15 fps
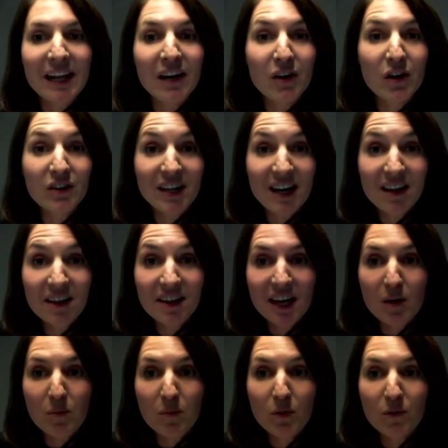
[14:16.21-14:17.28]
alert
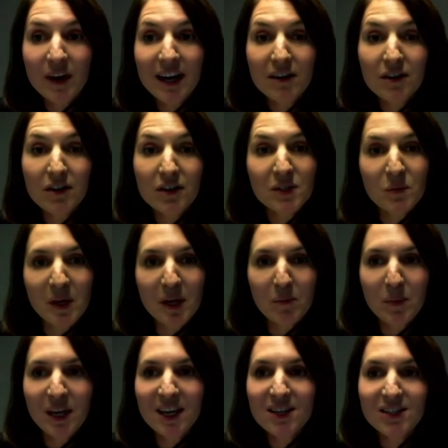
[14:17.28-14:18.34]
healthcare providers when a
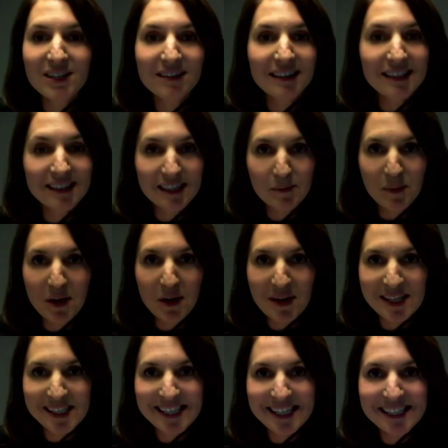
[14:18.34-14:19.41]
patient is
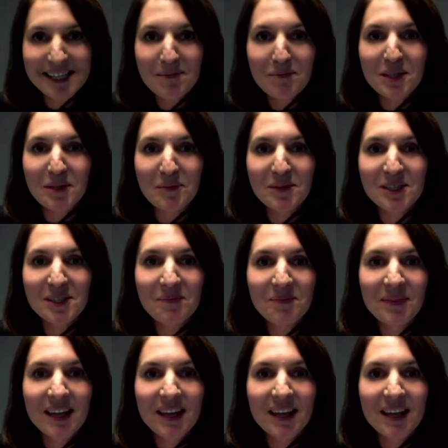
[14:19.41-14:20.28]
experiencing symptoms.